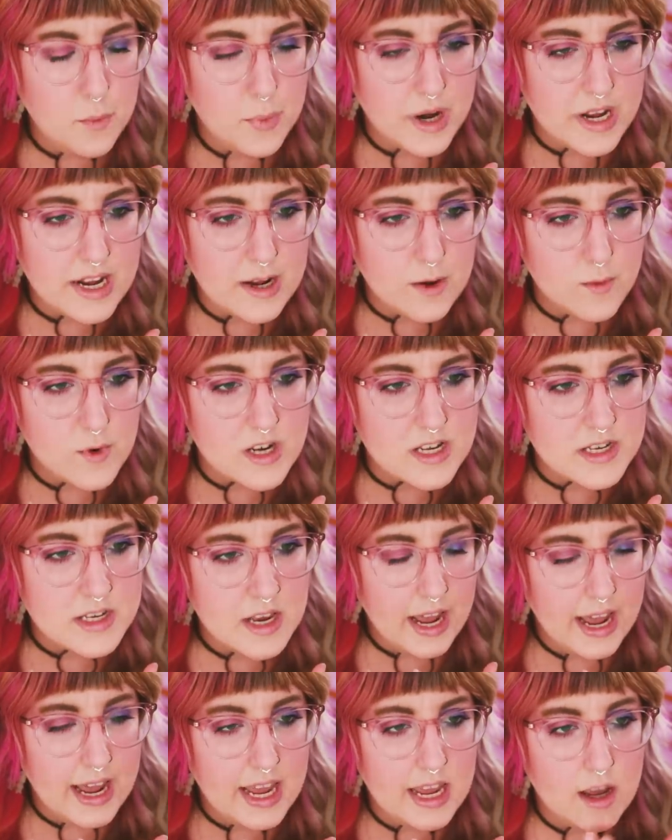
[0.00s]
but it was
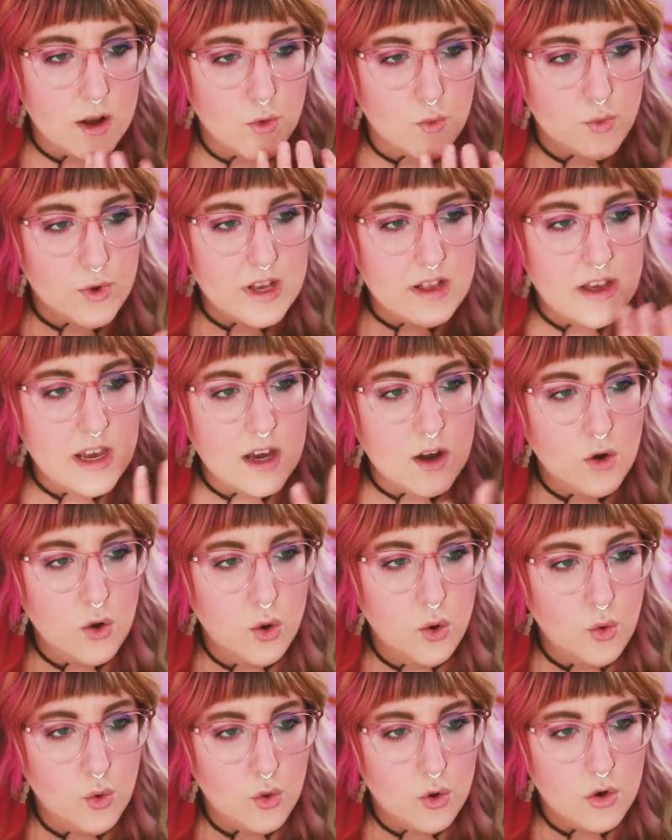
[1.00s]
a really
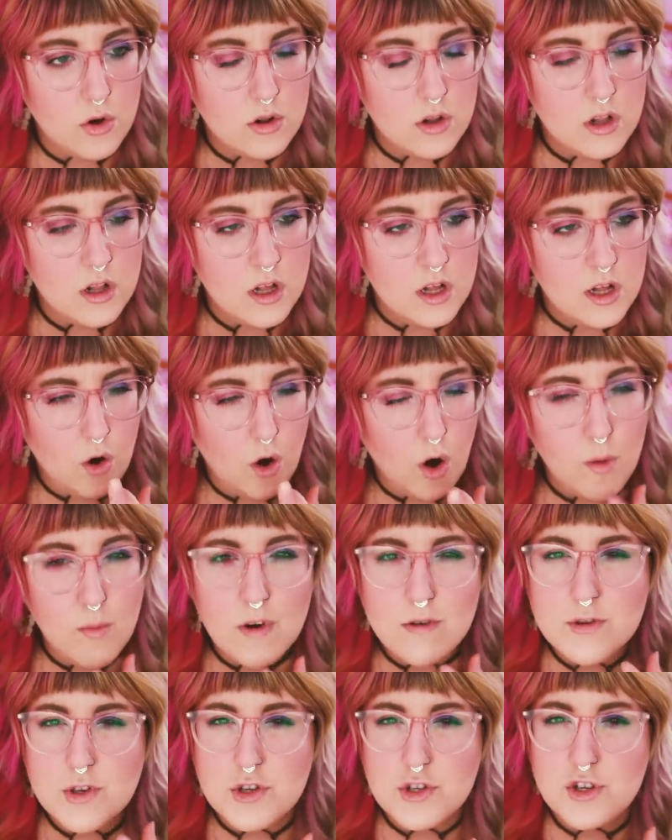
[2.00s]
cool,
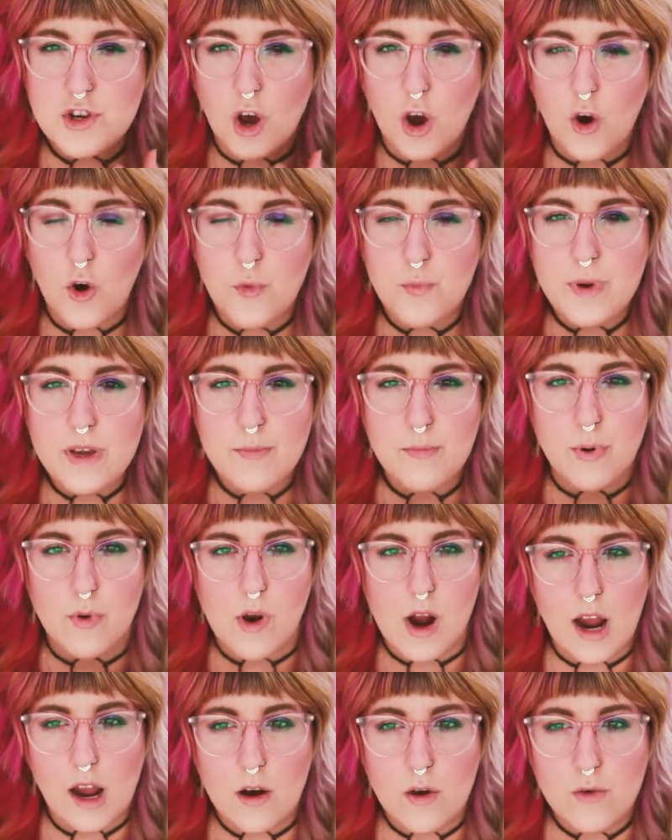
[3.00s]
almost taupey
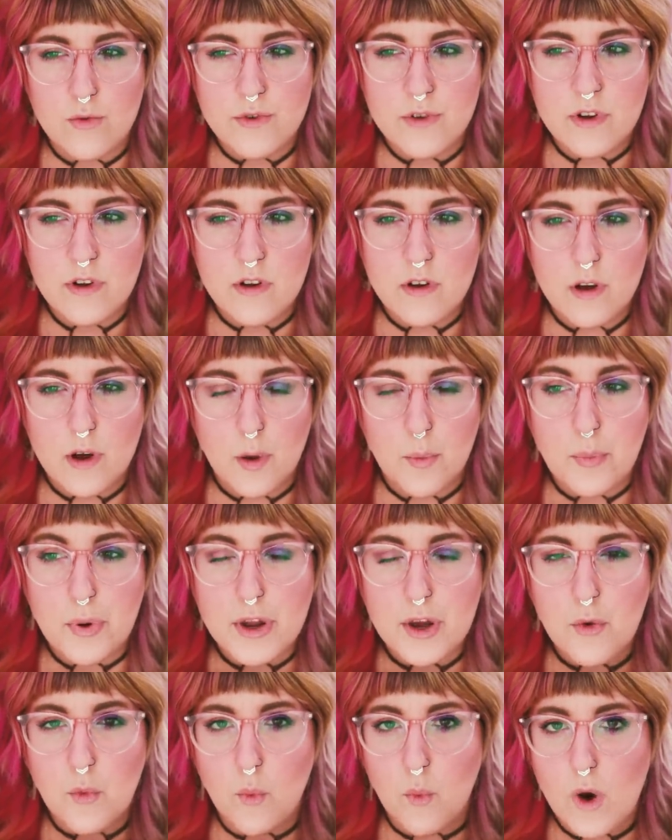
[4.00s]
brown, but
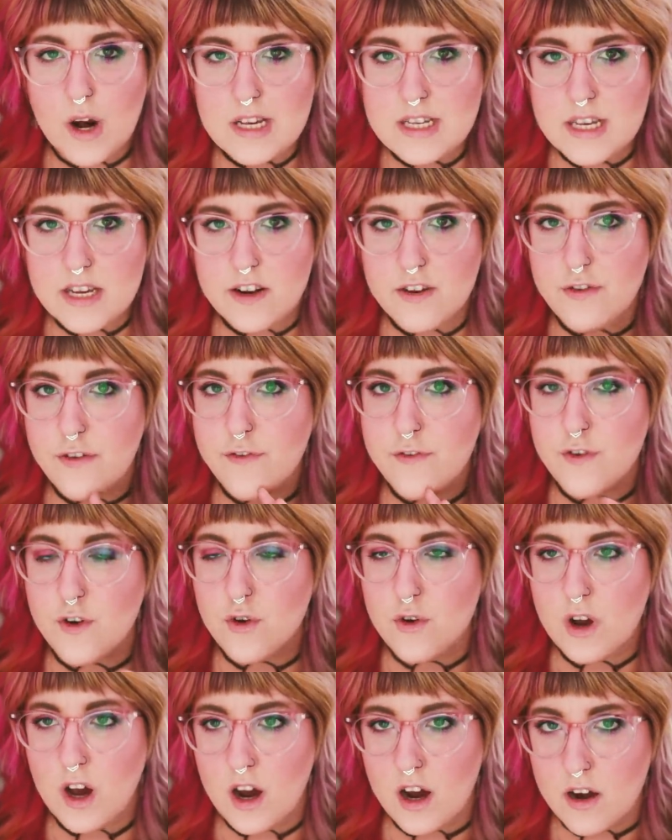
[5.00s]
it wasn't full
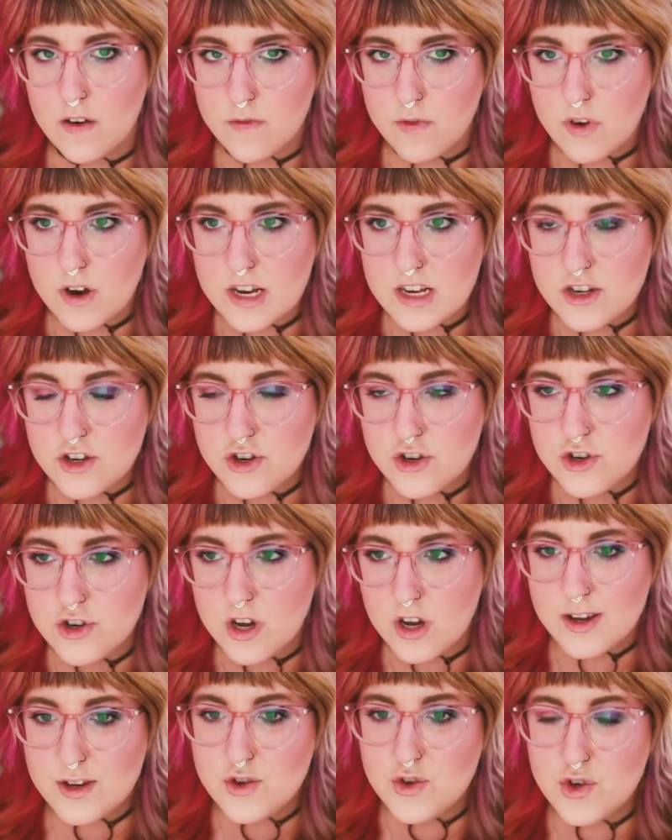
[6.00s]
coverage.
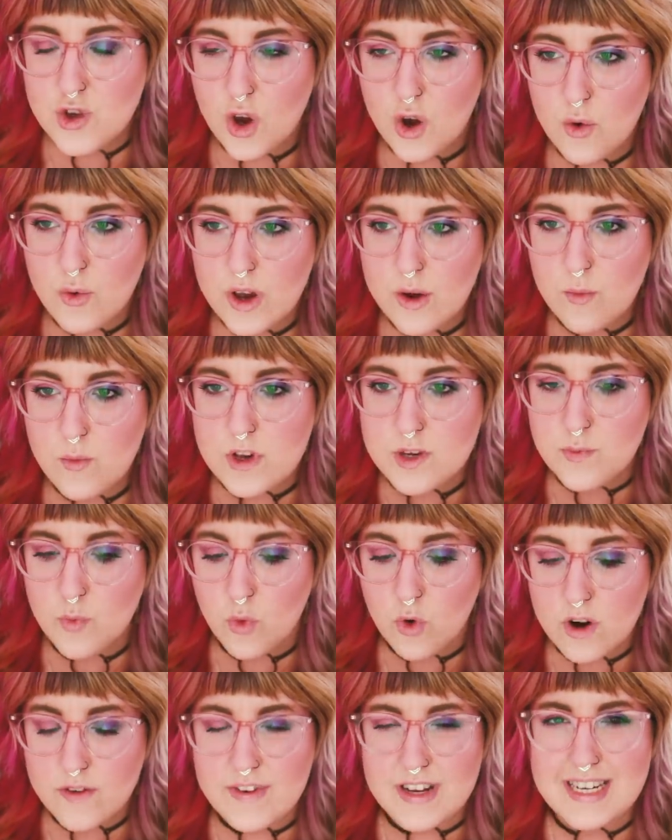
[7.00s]
So it was
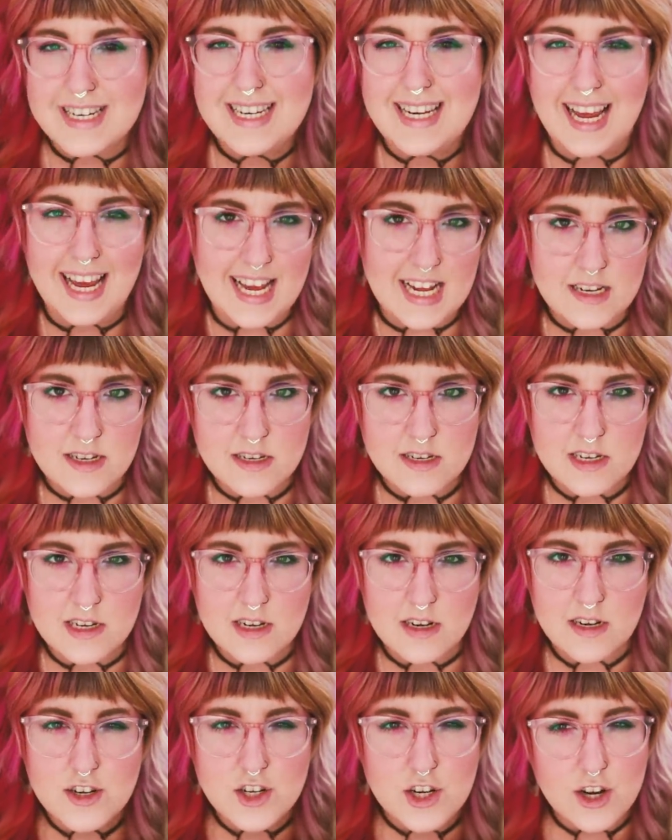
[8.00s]
more of a tint
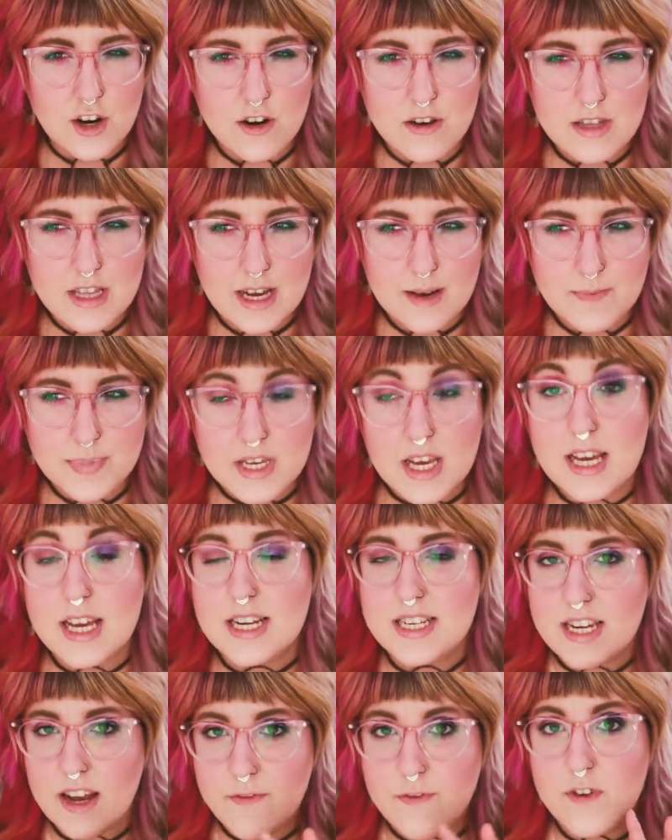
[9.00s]
to your lips. Like it
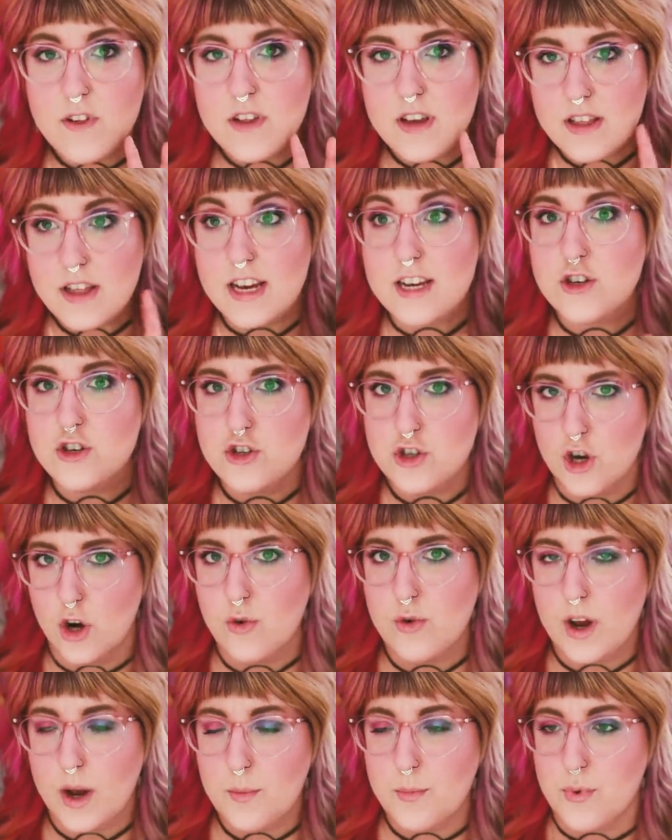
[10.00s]
definitely like
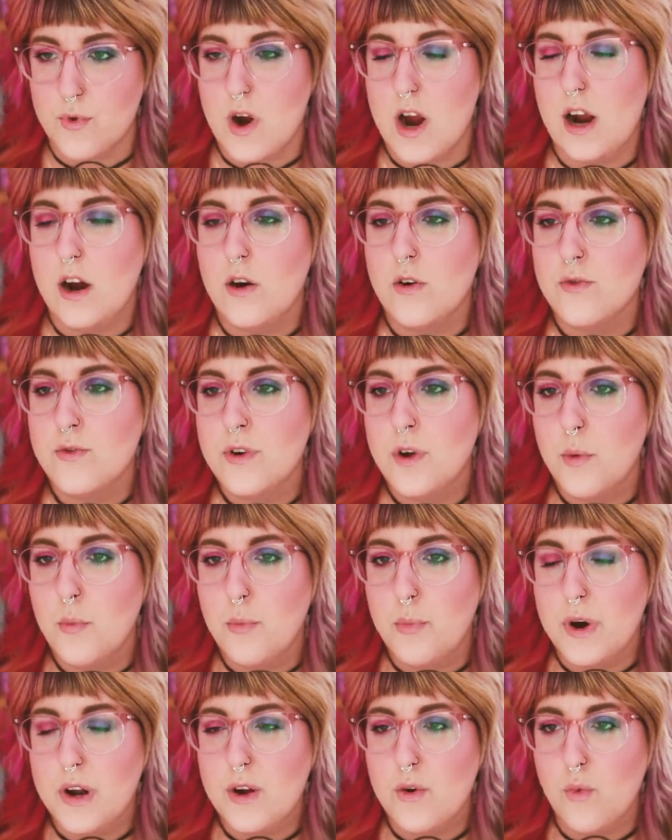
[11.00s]
showed up brown,
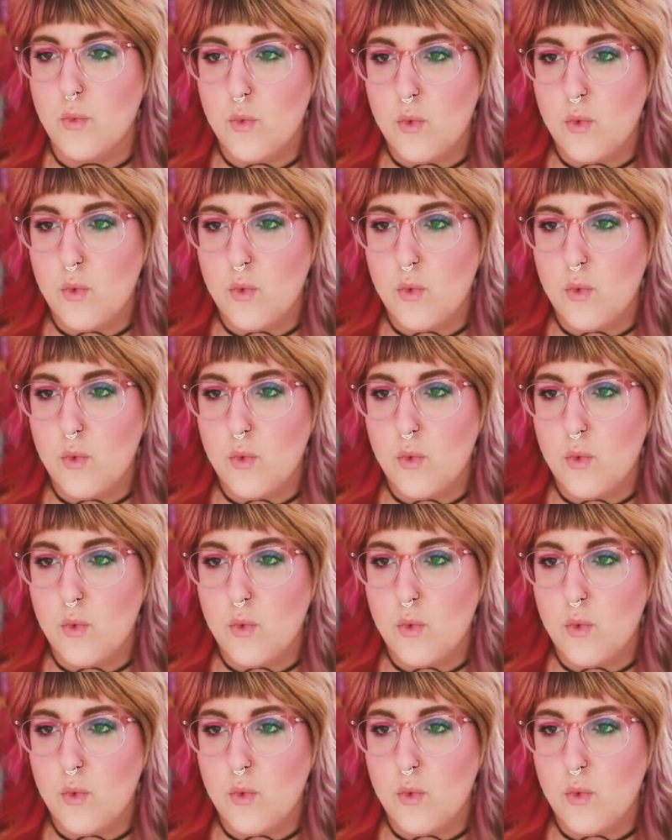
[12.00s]
but it